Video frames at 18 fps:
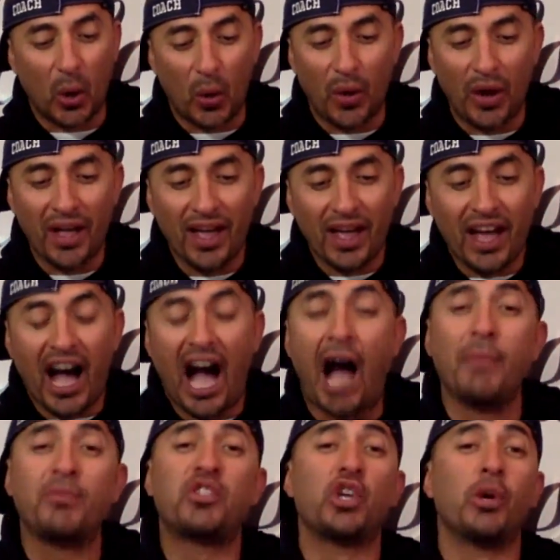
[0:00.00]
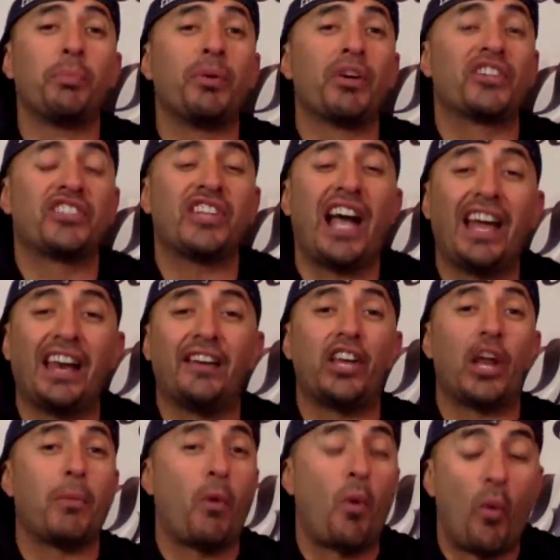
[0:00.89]
So I'm super
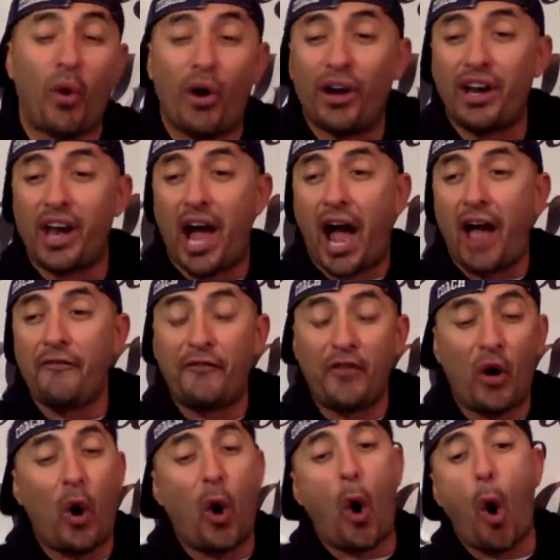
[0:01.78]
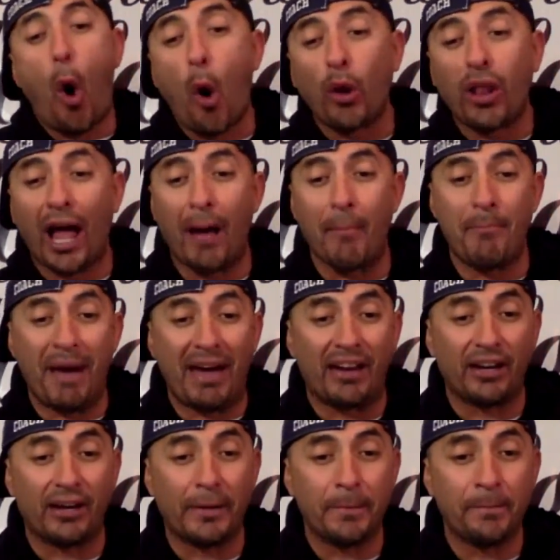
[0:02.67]
excited. Number one, I feel a whole
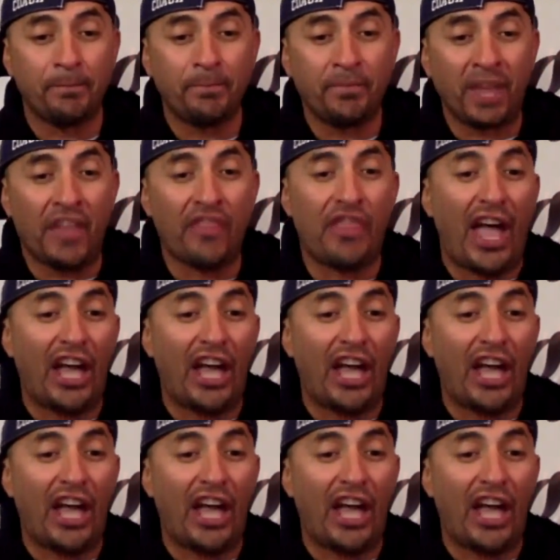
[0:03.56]
lot better.